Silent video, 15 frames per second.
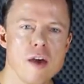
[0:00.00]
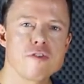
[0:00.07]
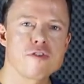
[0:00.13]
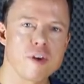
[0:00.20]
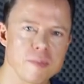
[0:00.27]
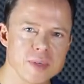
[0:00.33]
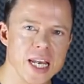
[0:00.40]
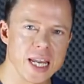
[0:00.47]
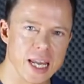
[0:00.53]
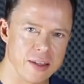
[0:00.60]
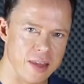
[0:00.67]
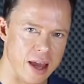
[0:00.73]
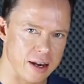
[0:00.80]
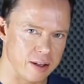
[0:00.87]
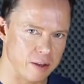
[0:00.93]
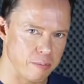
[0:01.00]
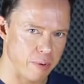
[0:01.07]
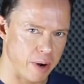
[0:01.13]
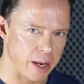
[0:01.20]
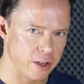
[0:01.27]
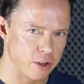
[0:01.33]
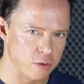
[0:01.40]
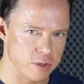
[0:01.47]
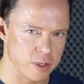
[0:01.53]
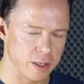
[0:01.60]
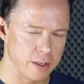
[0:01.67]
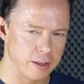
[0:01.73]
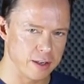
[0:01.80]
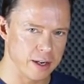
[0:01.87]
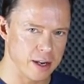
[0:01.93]
from taking that little break
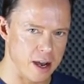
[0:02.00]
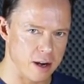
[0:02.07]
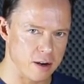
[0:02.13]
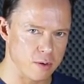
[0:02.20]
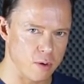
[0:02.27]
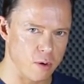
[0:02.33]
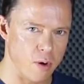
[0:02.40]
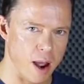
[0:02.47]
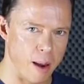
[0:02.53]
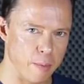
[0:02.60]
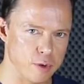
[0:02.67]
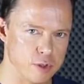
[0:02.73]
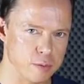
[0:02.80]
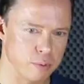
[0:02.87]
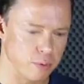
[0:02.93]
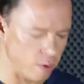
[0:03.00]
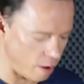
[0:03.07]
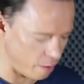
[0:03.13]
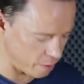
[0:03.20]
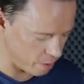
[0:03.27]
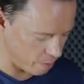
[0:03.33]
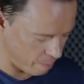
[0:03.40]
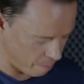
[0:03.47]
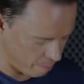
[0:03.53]
using legato or hammer-ons and pull-offs.